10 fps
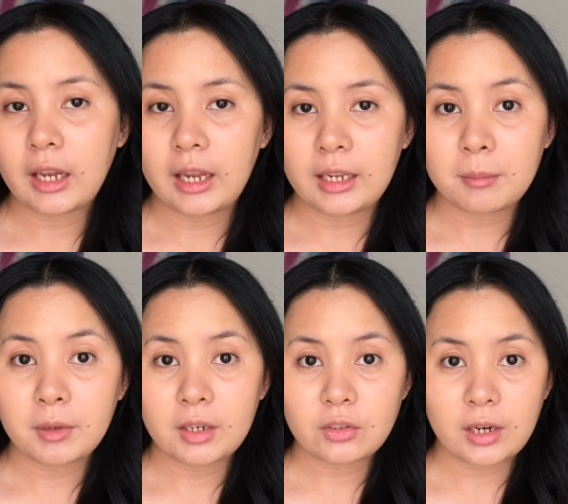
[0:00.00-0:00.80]
and I'm
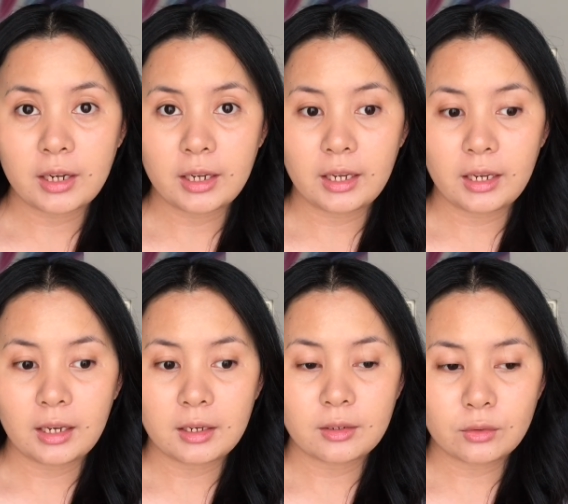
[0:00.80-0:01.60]
gonna
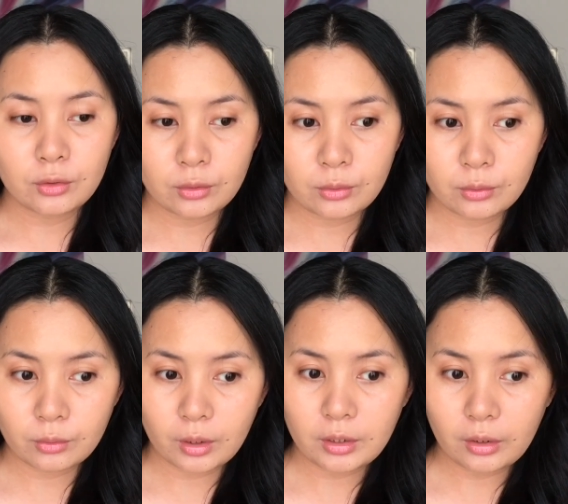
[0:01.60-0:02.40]
try
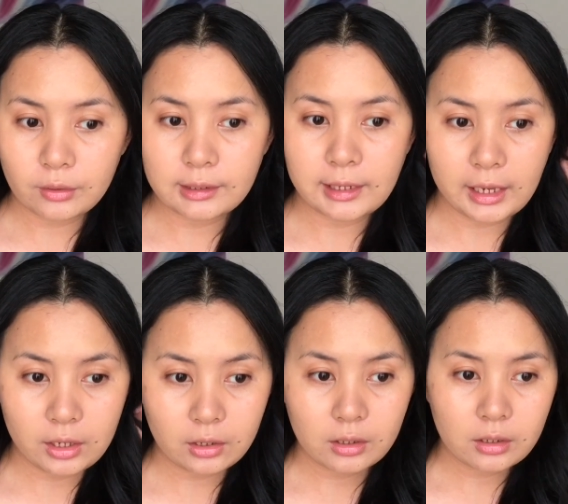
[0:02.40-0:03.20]
do another
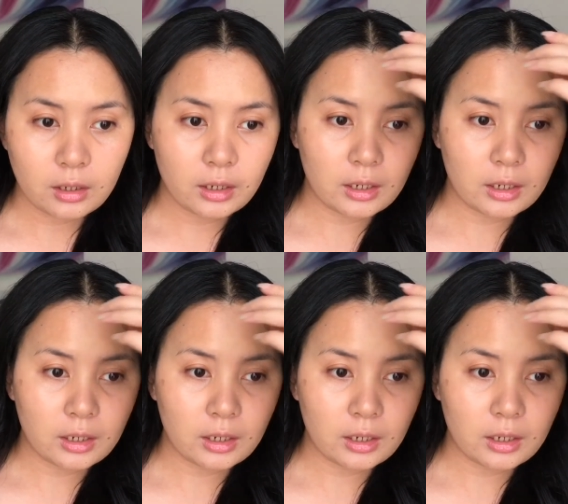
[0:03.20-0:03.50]
layer